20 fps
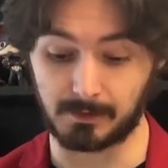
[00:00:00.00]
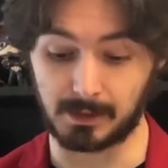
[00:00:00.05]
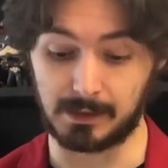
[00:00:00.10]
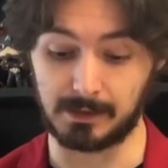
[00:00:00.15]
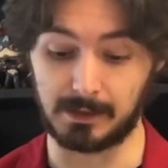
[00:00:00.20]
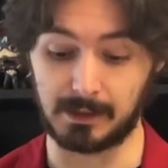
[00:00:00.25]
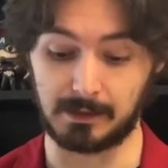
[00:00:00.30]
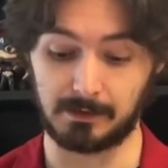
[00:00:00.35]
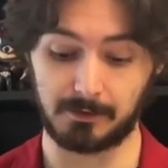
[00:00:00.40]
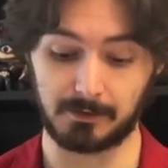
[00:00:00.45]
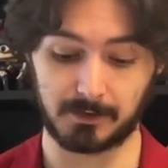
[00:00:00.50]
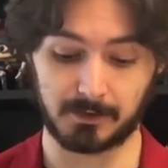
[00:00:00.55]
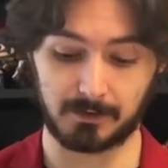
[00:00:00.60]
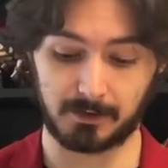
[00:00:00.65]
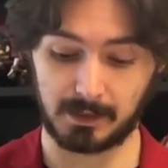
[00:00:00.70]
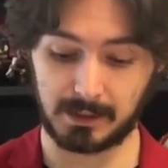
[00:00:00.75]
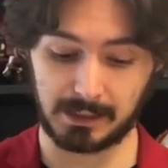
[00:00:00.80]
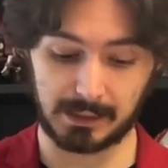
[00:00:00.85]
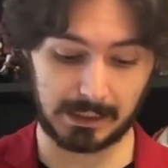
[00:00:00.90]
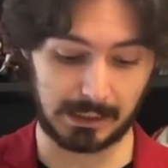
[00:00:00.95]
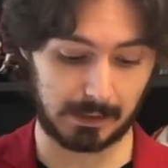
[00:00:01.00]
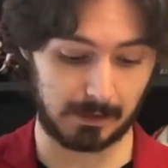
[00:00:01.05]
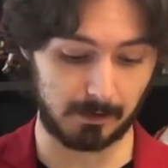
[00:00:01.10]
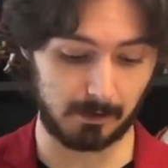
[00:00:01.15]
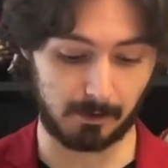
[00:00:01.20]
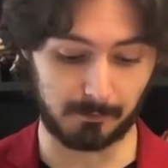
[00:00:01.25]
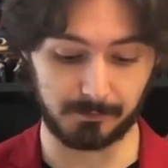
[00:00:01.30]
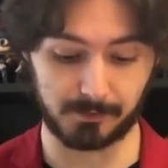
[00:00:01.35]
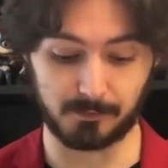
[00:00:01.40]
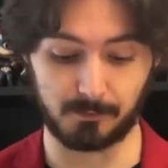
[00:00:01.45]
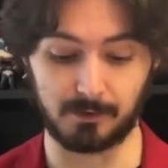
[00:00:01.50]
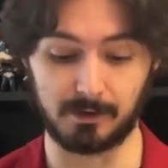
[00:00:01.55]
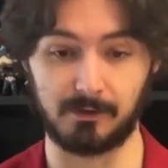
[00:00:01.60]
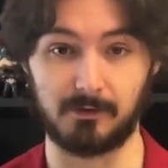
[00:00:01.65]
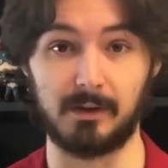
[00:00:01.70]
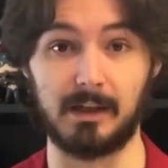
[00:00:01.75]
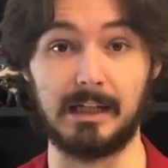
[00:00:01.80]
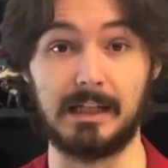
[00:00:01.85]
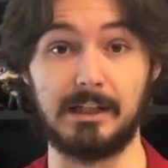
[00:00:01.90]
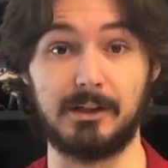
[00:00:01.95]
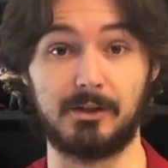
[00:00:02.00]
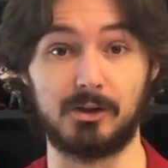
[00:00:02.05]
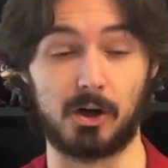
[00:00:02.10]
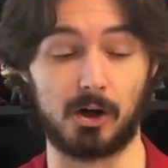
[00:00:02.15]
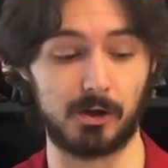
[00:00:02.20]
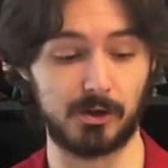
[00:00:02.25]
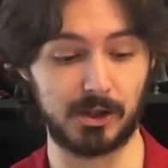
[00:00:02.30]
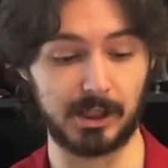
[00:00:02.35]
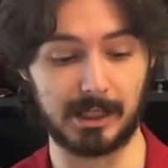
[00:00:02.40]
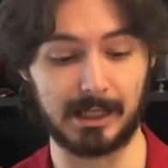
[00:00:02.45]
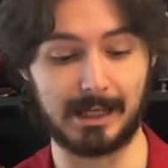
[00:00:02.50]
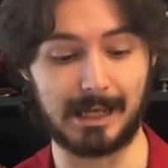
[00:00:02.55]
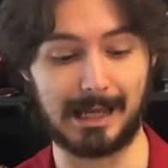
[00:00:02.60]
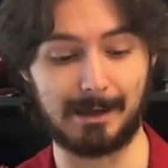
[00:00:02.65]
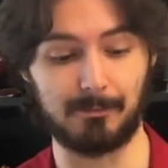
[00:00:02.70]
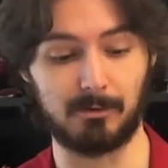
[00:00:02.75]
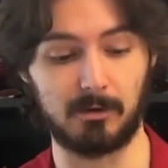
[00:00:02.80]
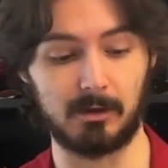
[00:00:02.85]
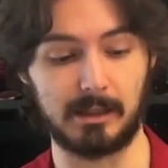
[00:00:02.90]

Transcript: Then it looks like it comes with a charging cable